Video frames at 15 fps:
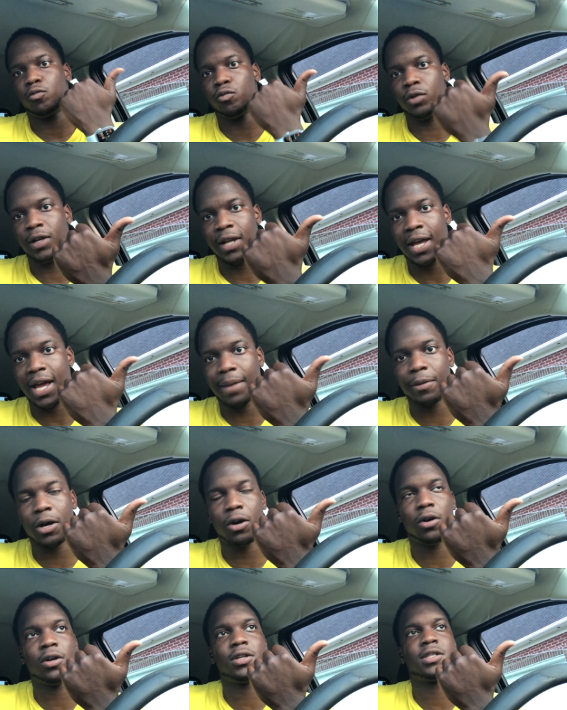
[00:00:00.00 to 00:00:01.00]
rehab
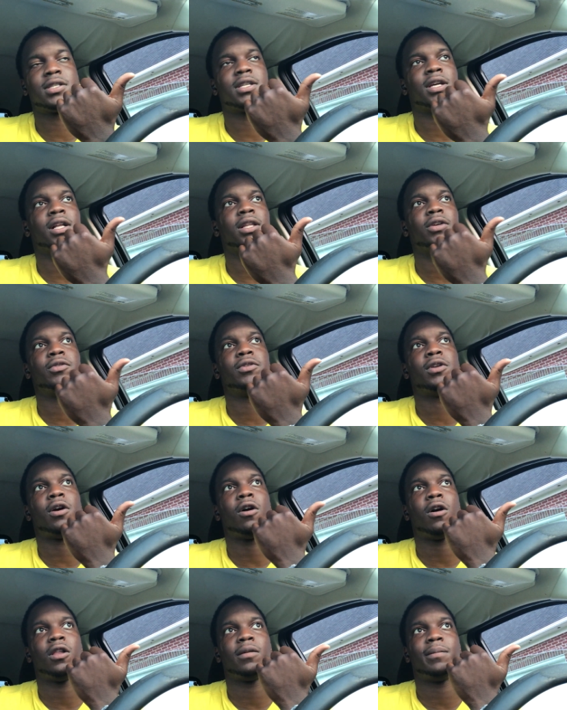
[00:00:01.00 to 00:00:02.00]
costs, including
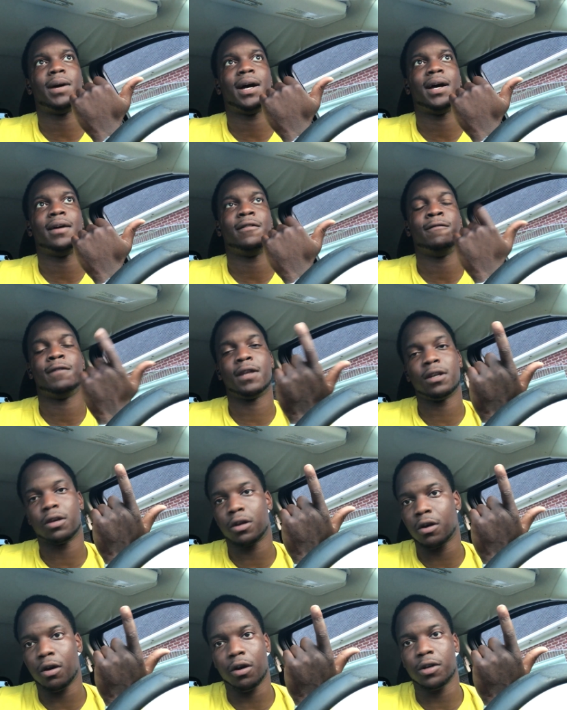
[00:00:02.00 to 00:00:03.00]
all of my
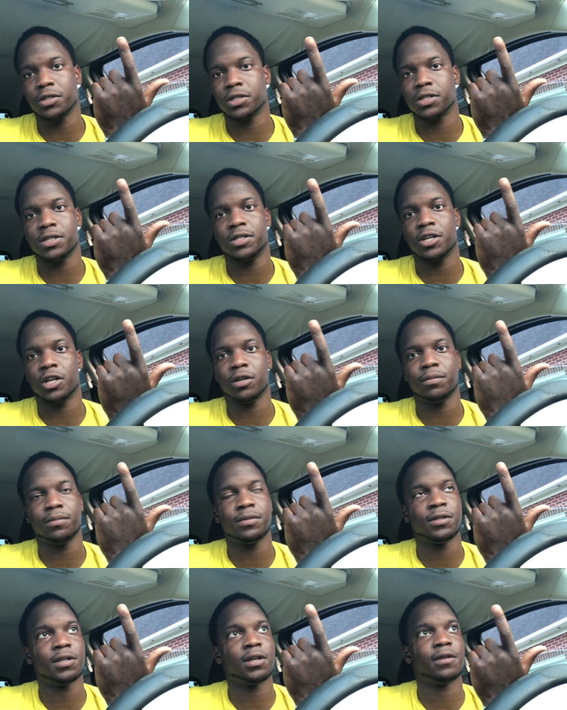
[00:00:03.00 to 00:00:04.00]
vendor costs in
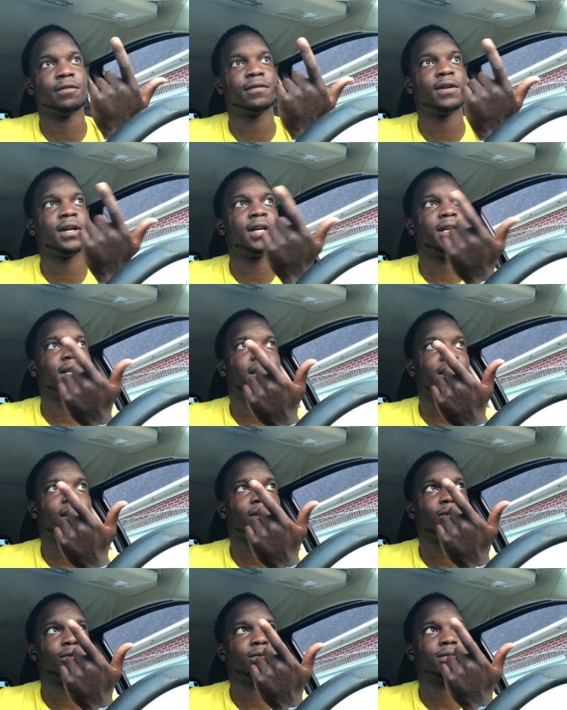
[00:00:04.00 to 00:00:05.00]
terms of, you
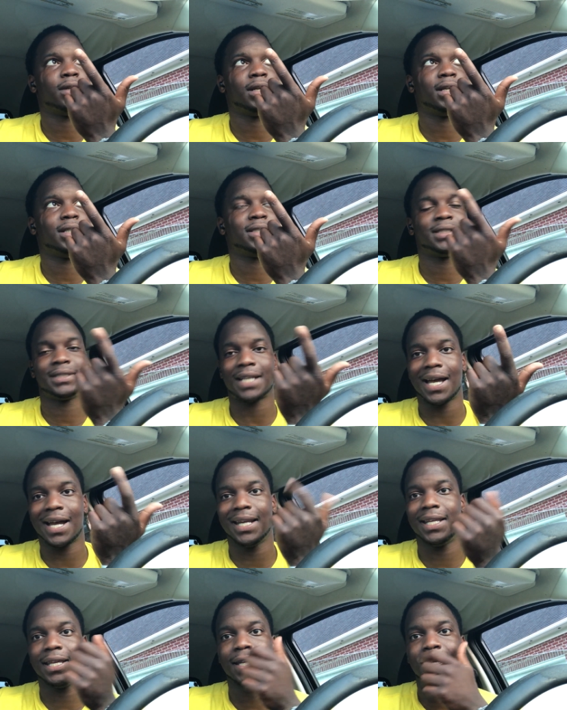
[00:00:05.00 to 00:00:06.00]
know, uh,
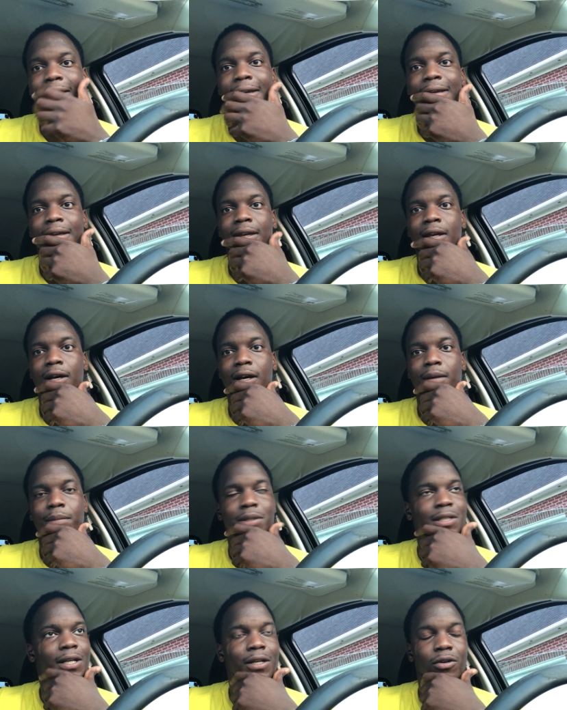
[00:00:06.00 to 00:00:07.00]
siding, uh,
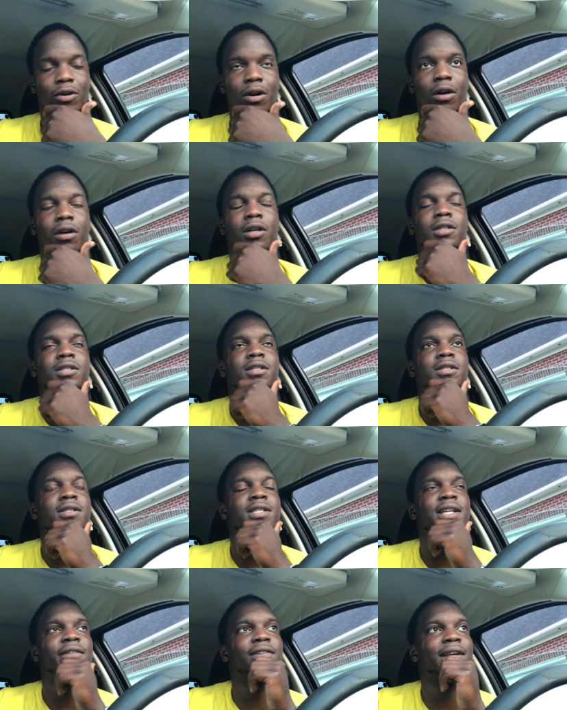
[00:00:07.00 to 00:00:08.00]
material costs and
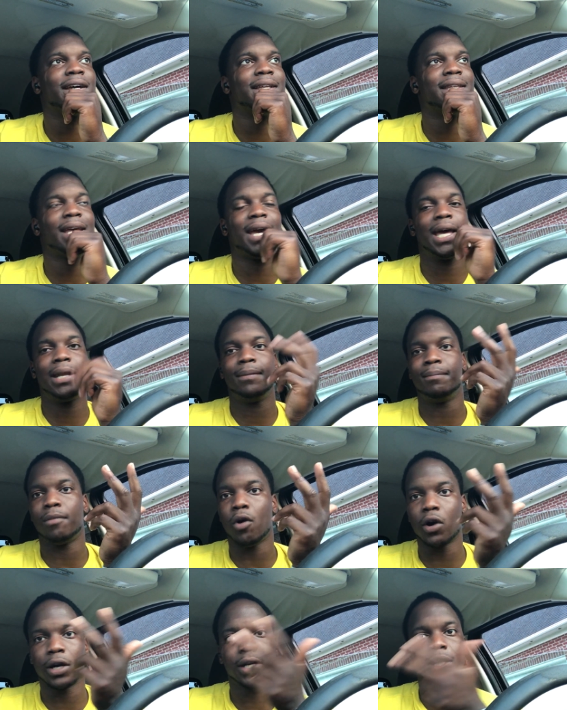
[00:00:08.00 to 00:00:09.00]
stuff like that,
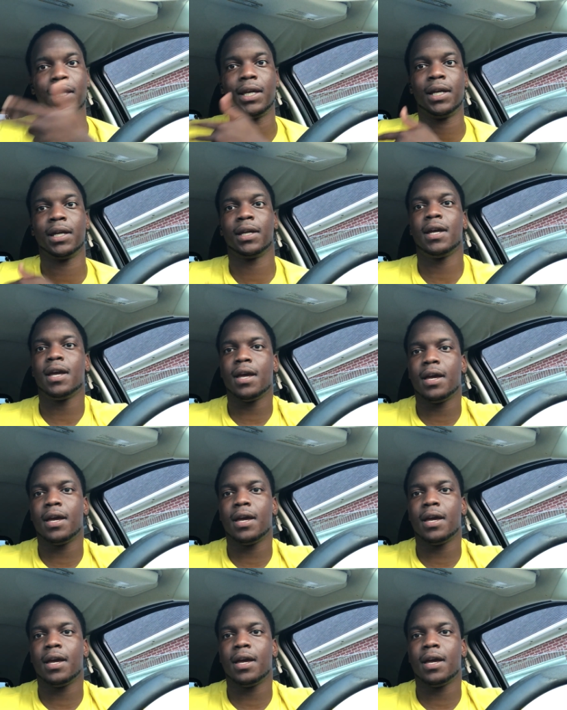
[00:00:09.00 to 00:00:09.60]
marketing,